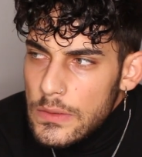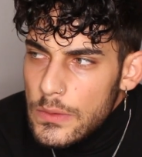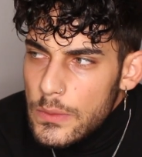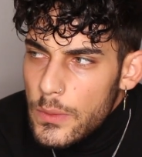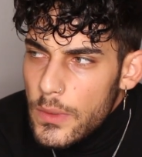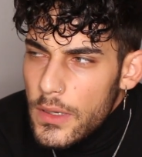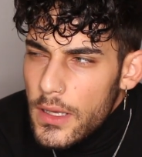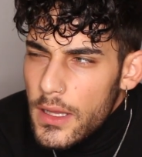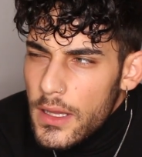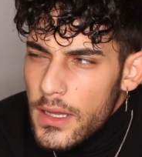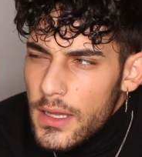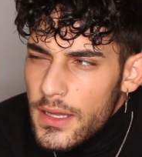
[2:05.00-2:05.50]

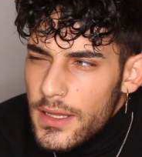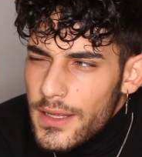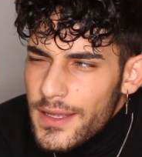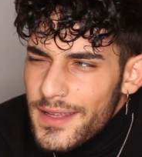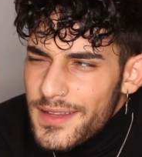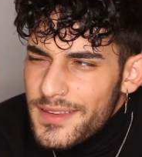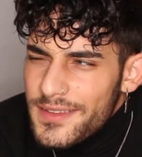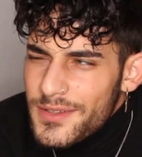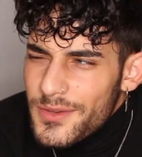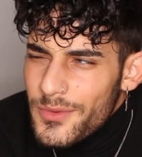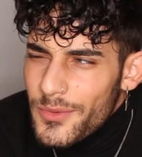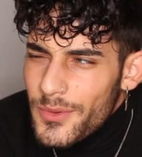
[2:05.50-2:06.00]
Well,
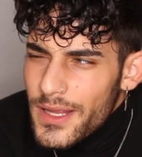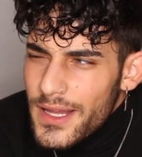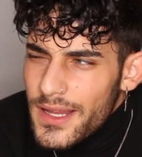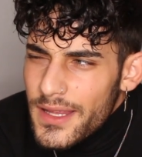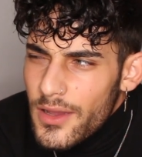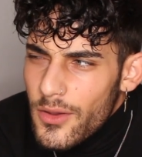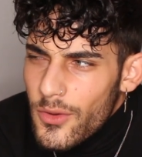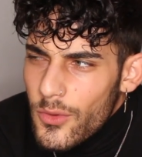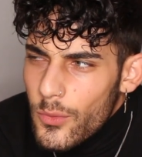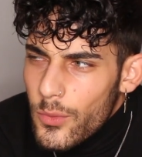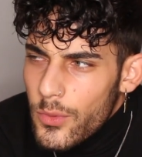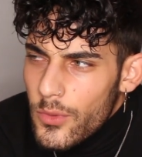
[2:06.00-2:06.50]
it's really
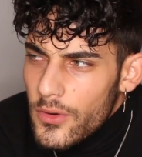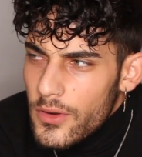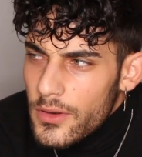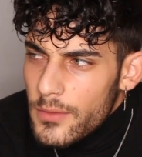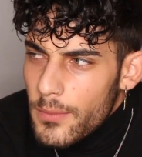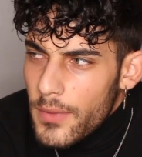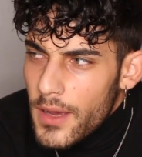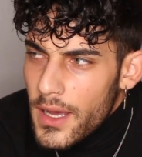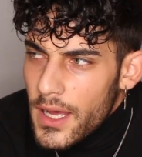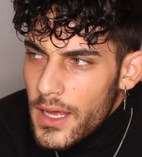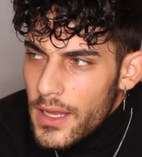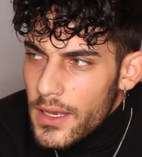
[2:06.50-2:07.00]
awkward,
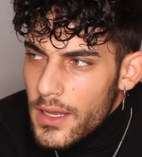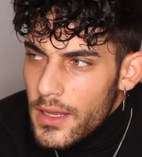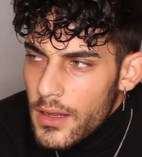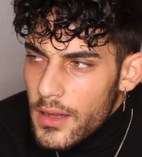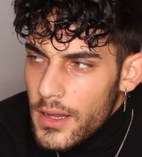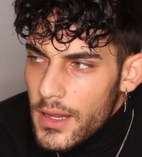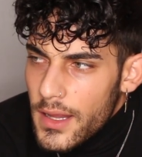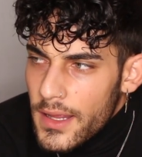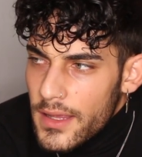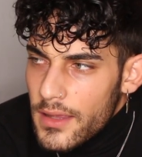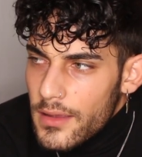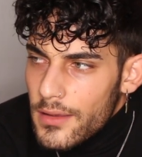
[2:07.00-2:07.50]
but
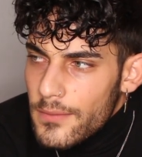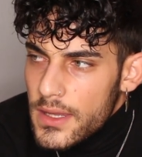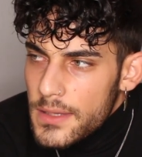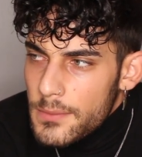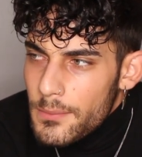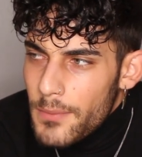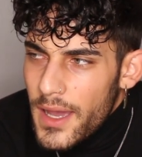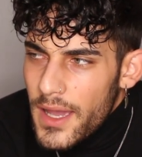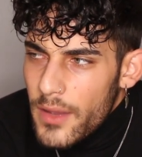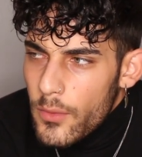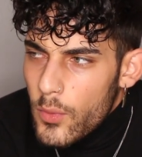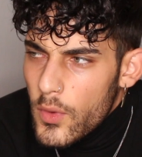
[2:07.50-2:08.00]
like, he
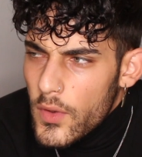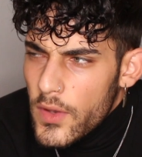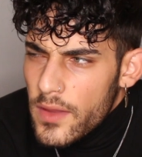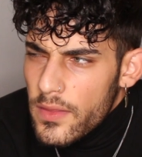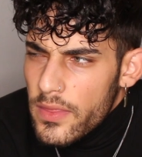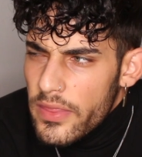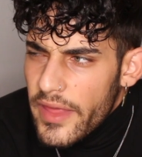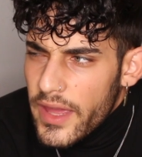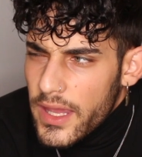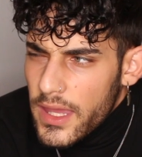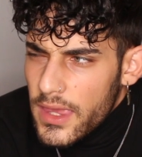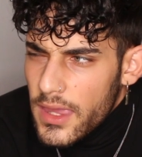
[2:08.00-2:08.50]
might
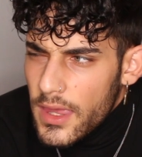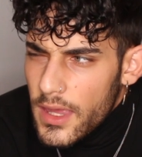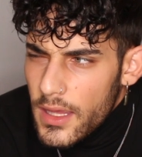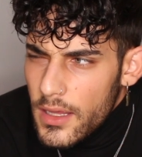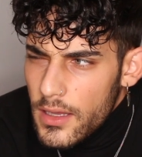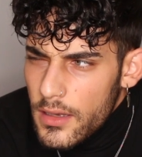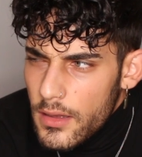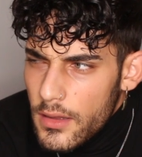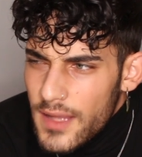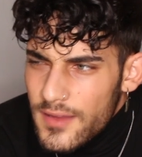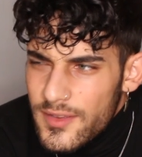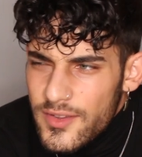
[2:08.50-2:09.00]
want that
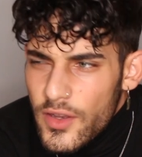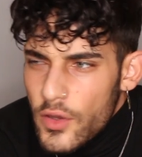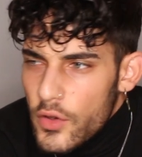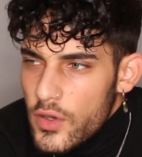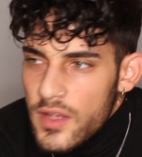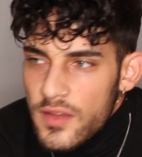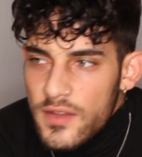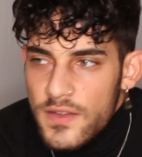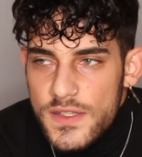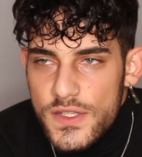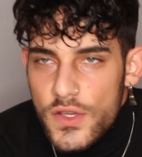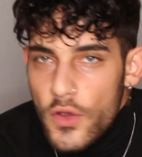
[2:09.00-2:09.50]
kid. It's not
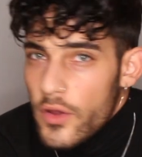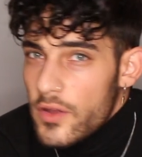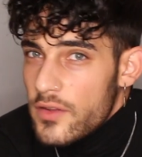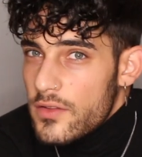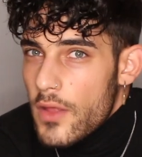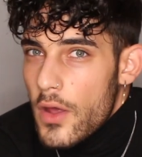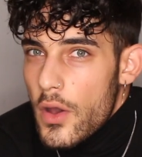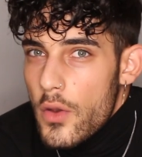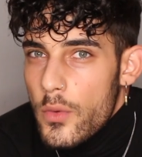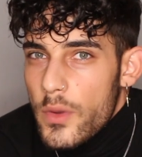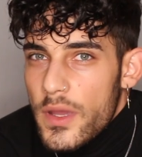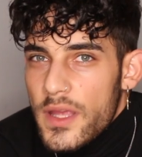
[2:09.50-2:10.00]
his choice
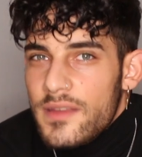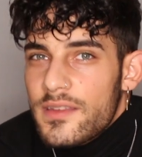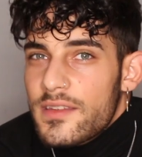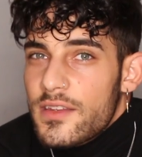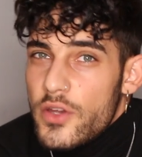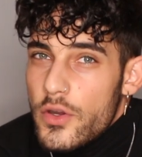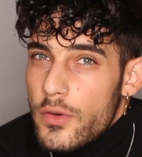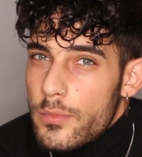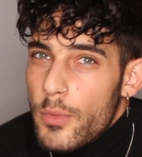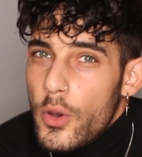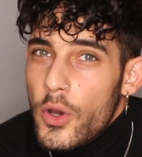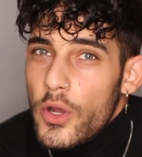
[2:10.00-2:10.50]
though, it's
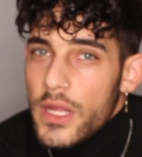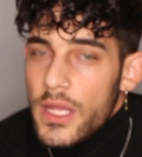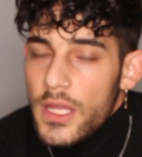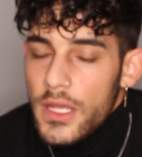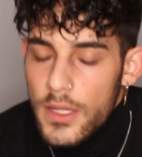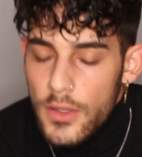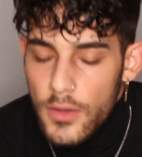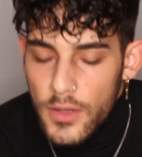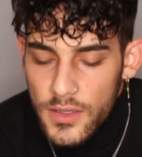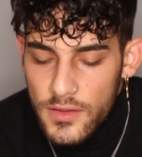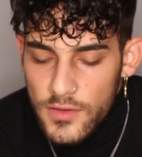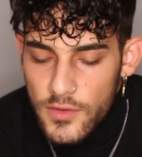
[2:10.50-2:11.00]
your body,
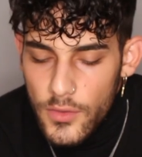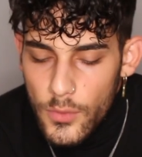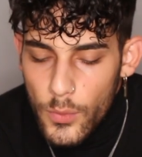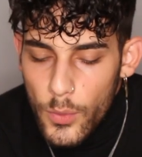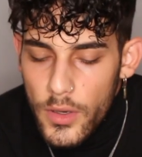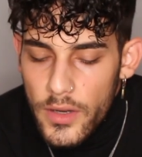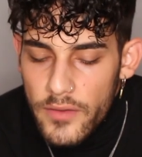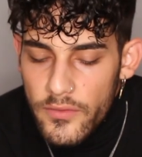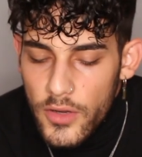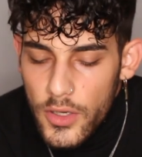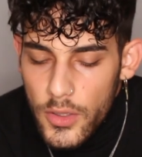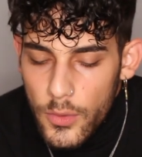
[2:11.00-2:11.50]
you can do
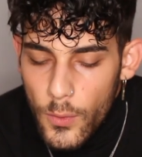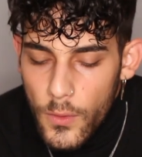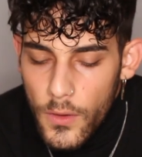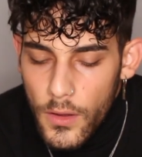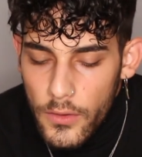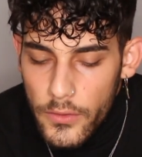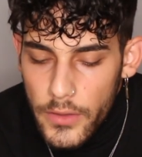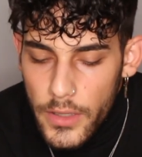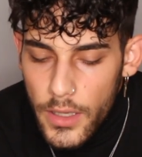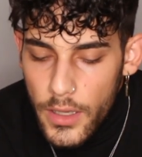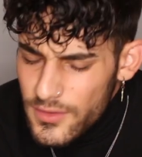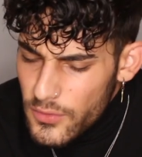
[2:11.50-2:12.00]
whatever you
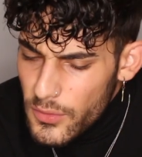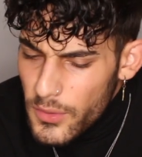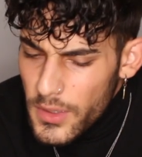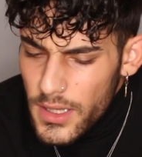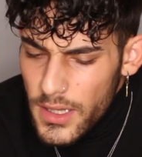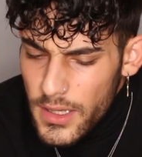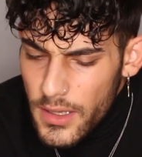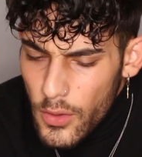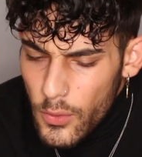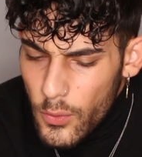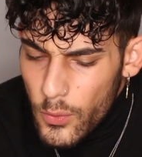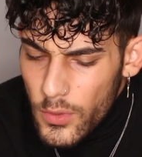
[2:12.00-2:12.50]
want. It's
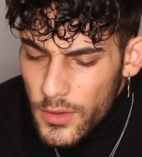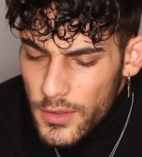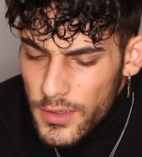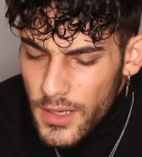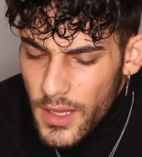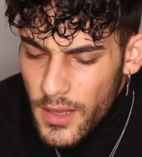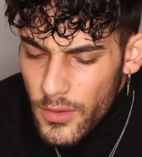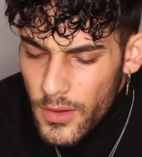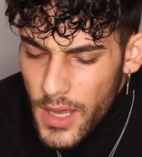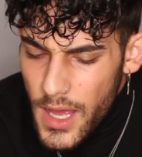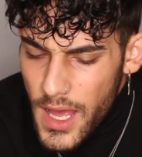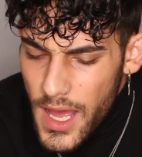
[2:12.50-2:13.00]
really awkward
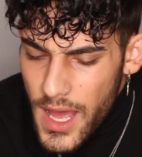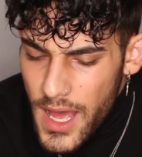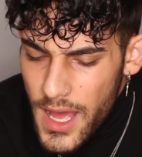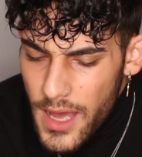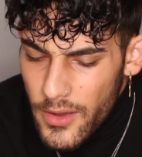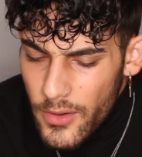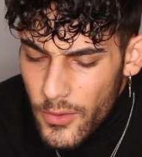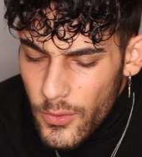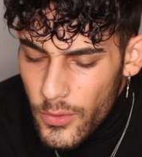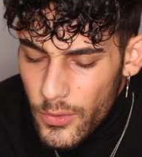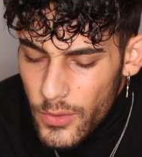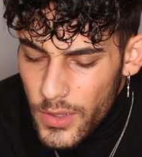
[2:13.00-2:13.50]

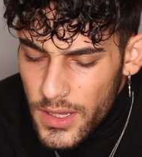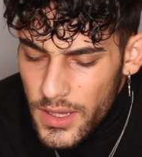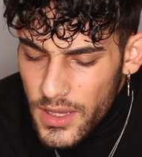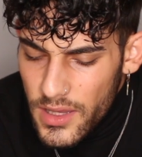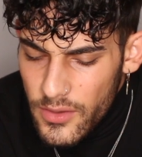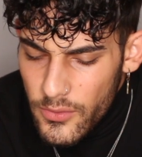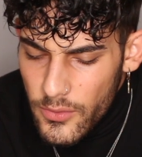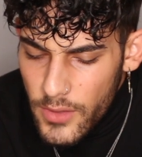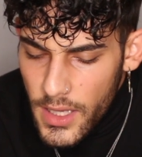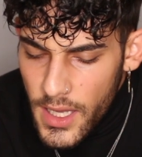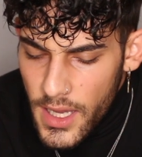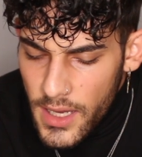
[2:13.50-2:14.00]
how he
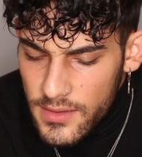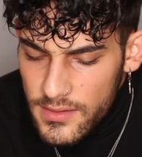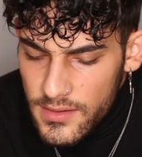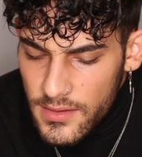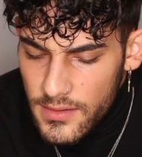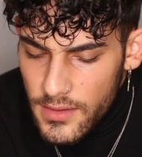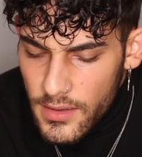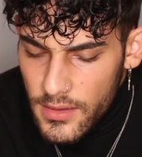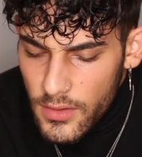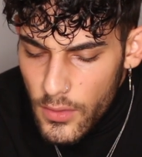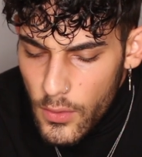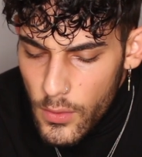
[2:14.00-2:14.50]

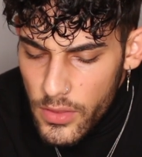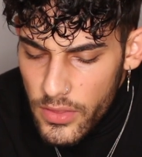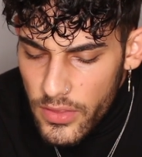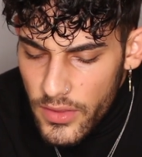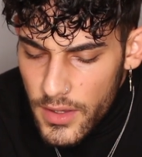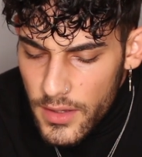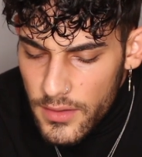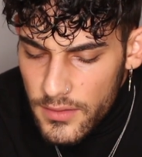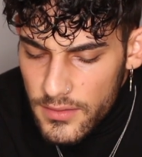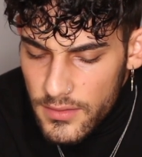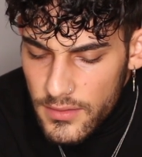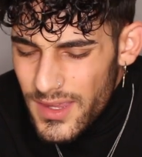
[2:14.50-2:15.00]
reacted at all
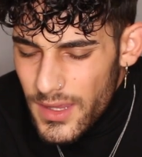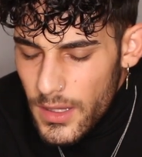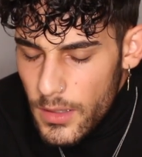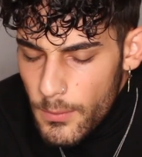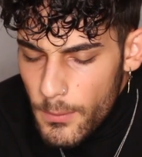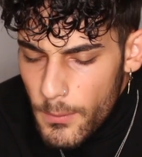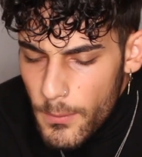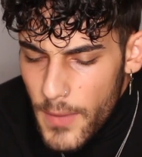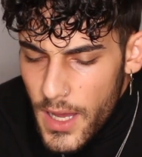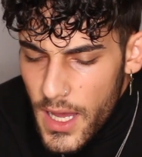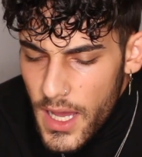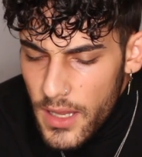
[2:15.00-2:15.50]
this. He
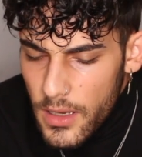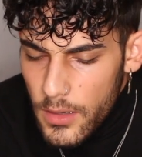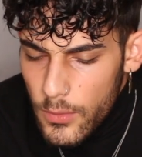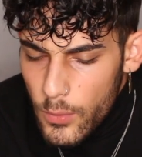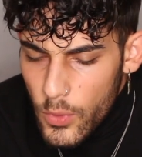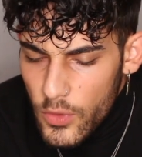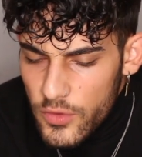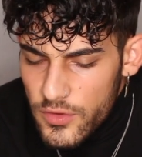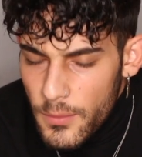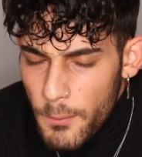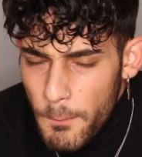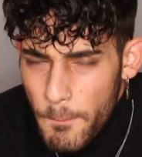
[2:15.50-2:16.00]
might
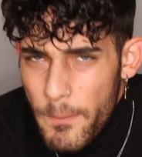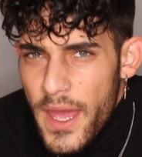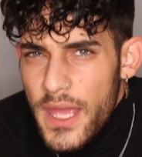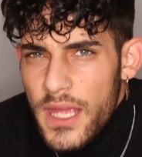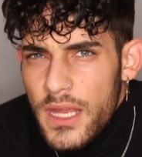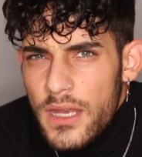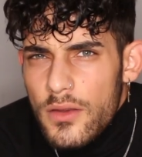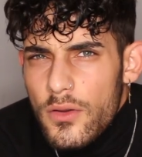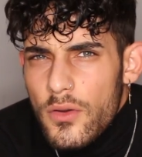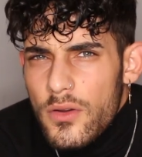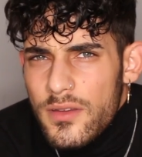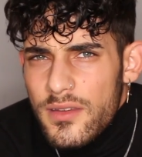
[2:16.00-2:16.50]
was in
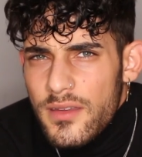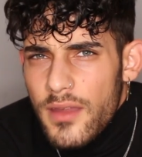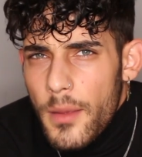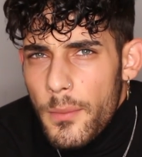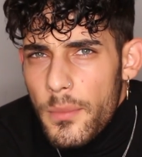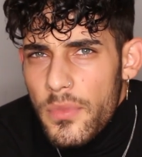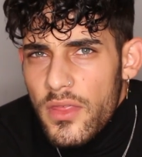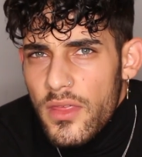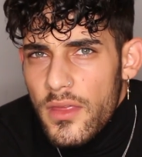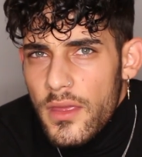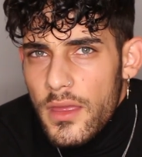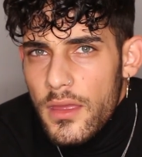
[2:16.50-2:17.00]
pain or
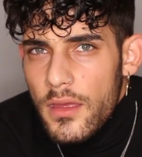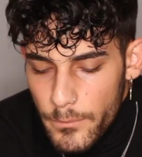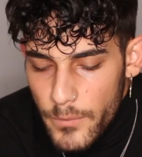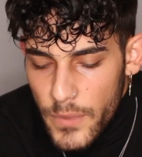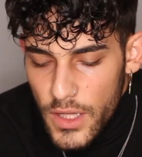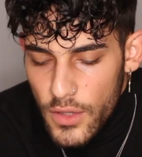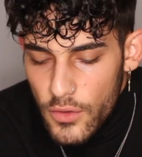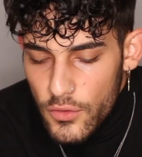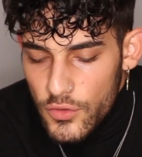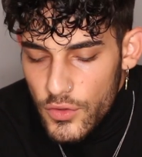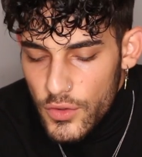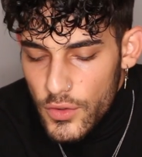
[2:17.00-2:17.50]
something,
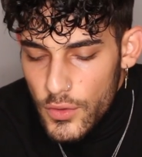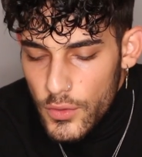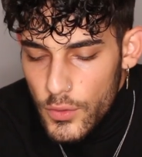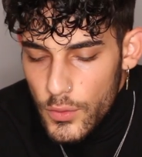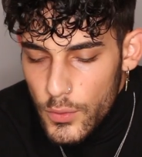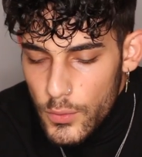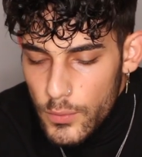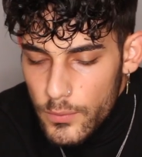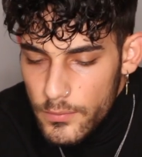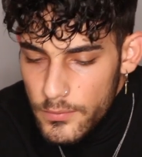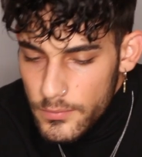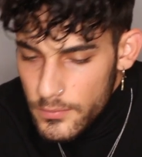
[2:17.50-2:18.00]
because you